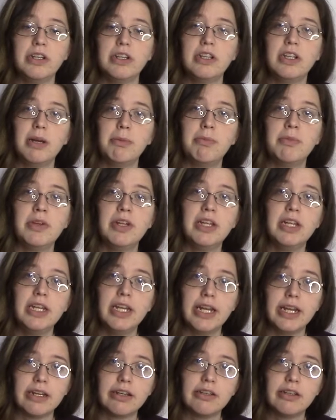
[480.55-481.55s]
step to the
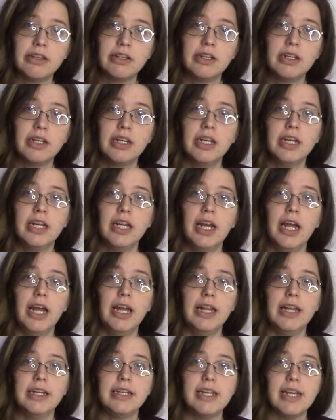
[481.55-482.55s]
next
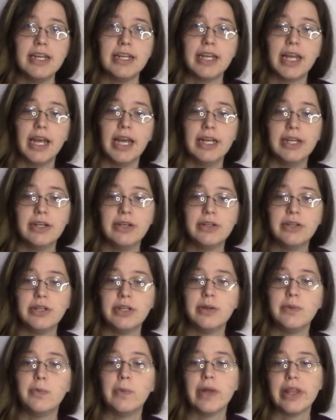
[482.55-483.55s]
and they take
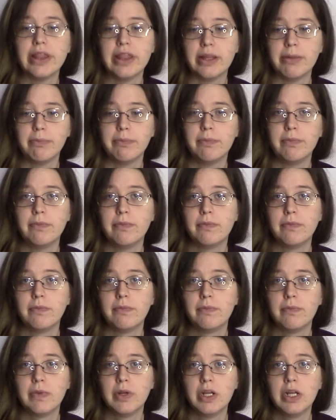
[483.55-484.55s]
energy with them.
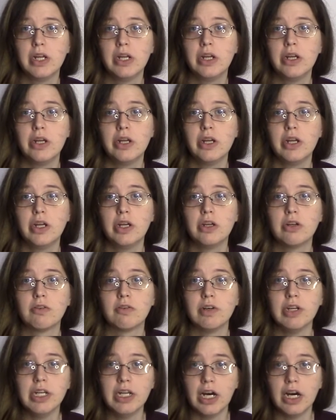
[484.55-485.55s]

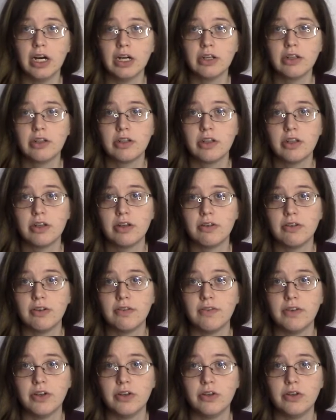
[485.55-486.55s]
Redox
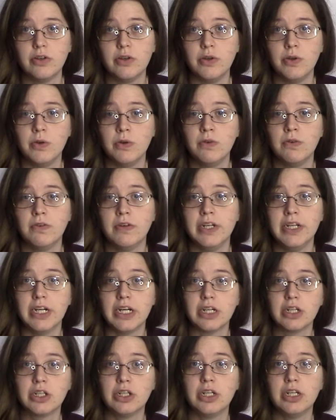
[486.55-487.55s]
refers to
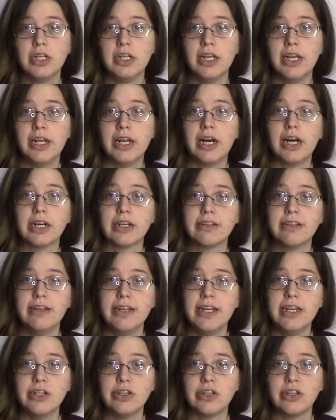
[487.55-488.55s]
reduction and
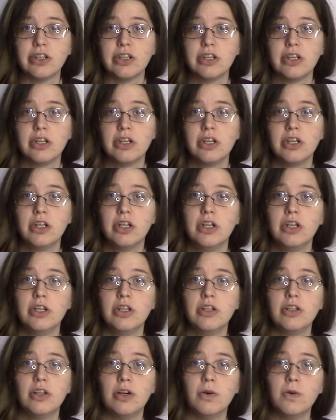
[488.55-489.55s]
oxidation.
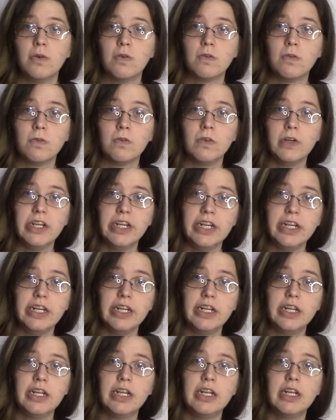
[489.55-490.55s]
So
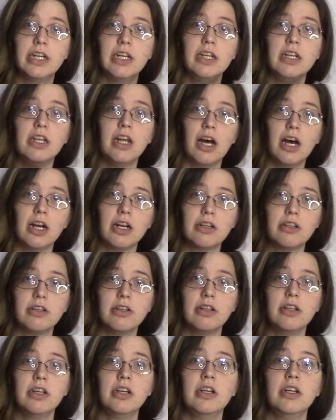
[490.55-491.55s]
redox.
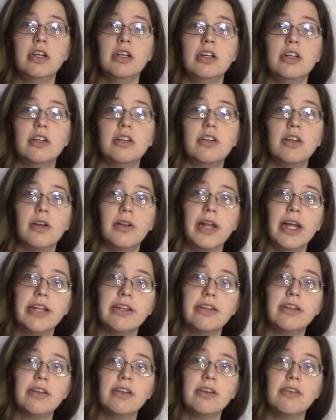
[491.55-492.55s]
So
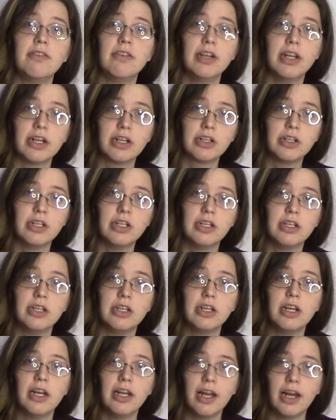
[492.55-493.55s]
that's reduction
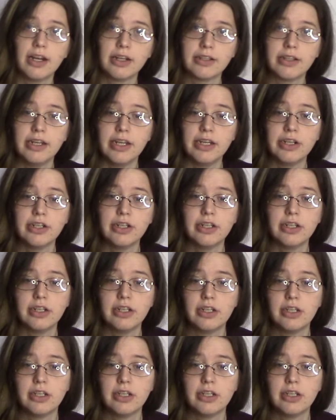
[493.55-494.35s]
and oxidation.